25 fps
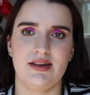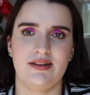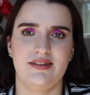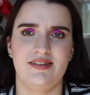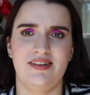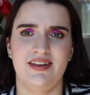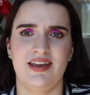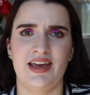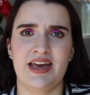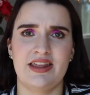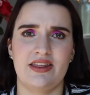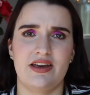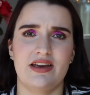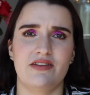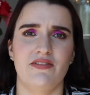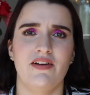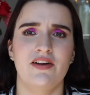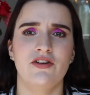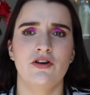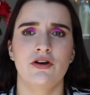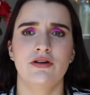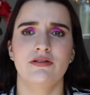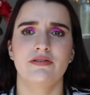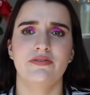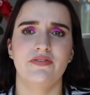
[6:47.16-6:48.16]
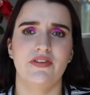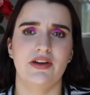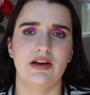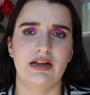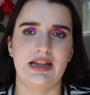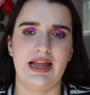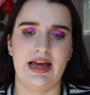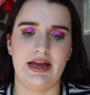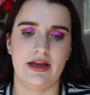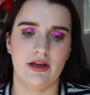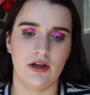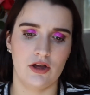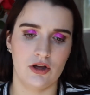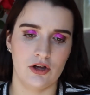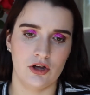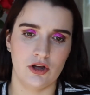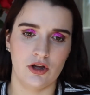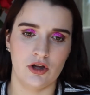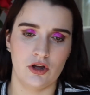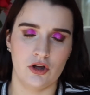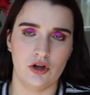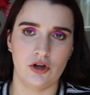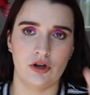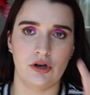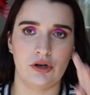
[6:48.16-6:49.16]
together. If I don't feel like
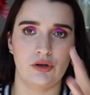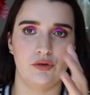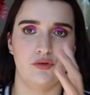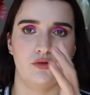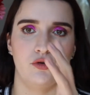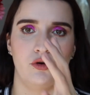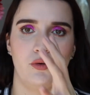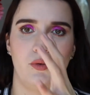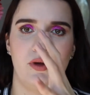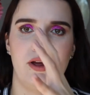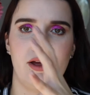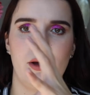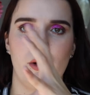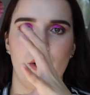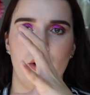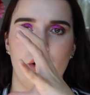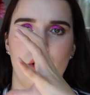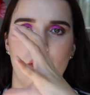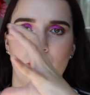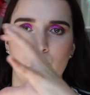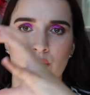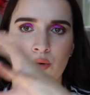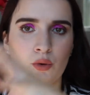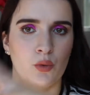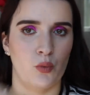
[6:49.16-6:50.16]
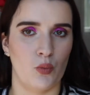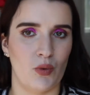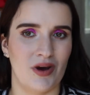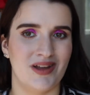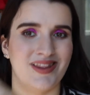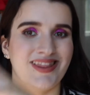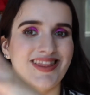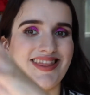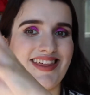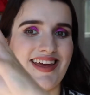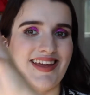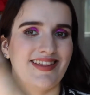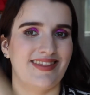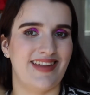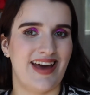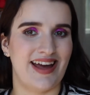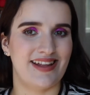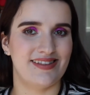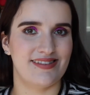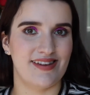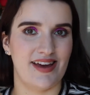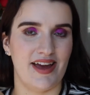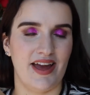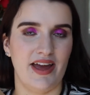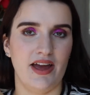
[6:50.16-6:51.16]
doing one thing
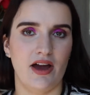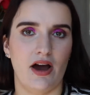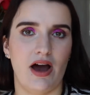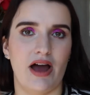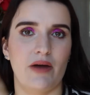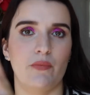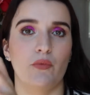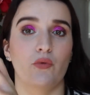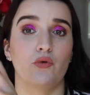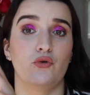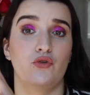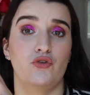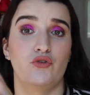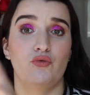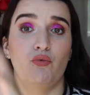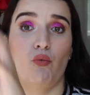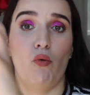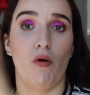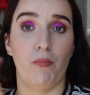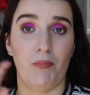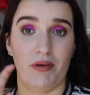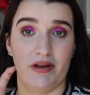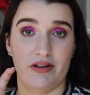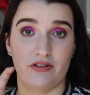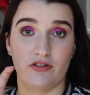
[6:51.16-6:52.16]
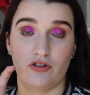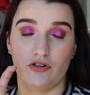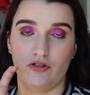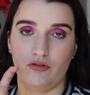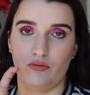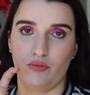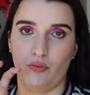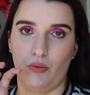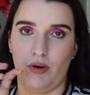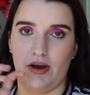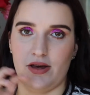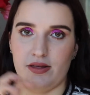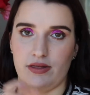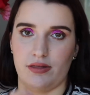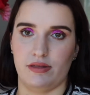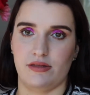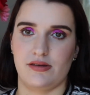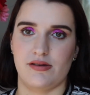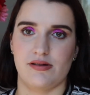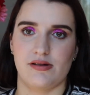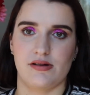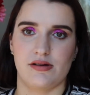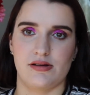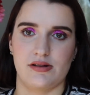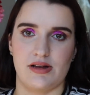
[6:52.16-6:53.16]
that day, I will swap it with
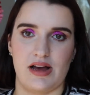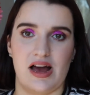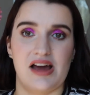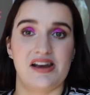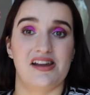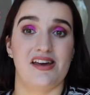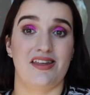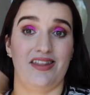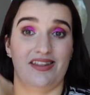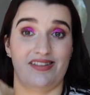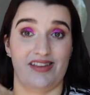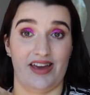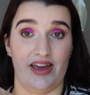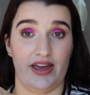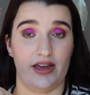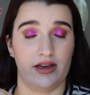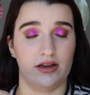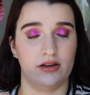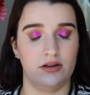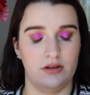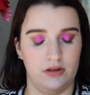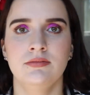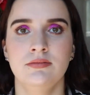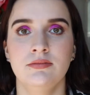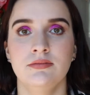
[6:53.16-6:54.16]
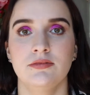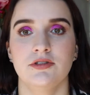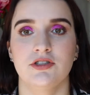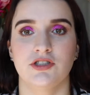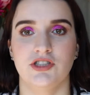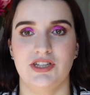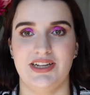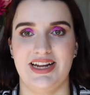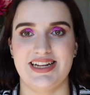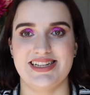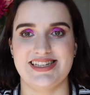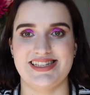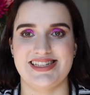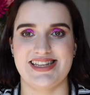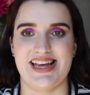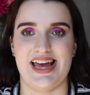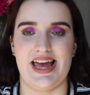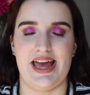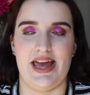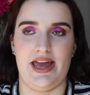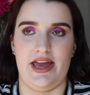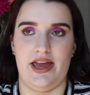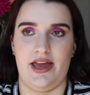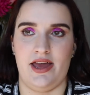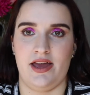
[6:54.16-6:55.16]
another day. So let's
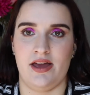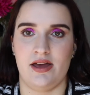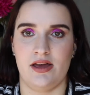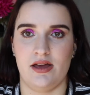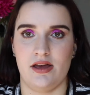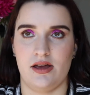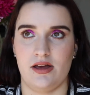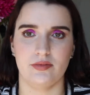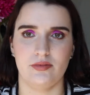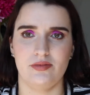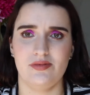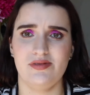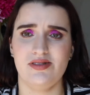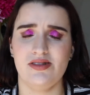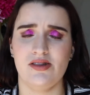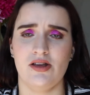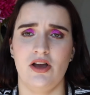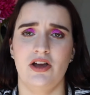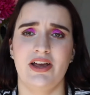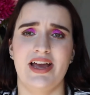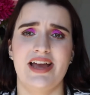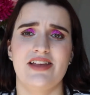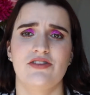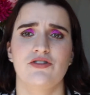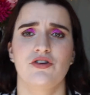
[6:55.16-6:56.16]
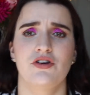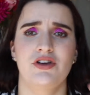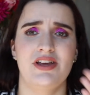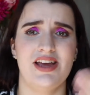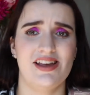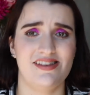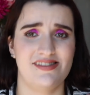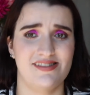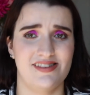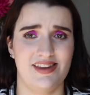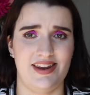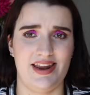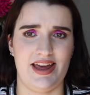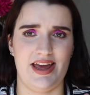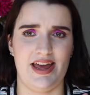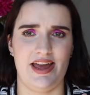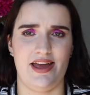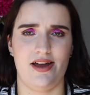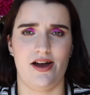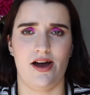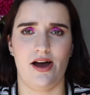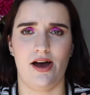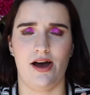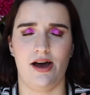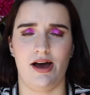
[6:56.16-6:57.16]
say, okay, so
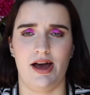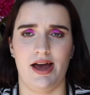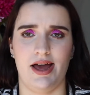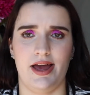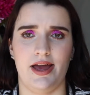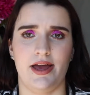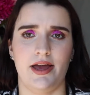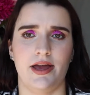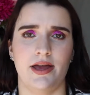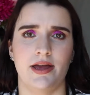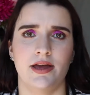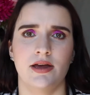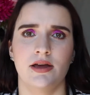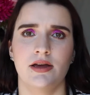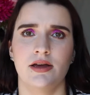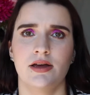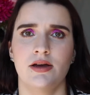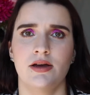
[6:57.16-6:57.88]
yesterday I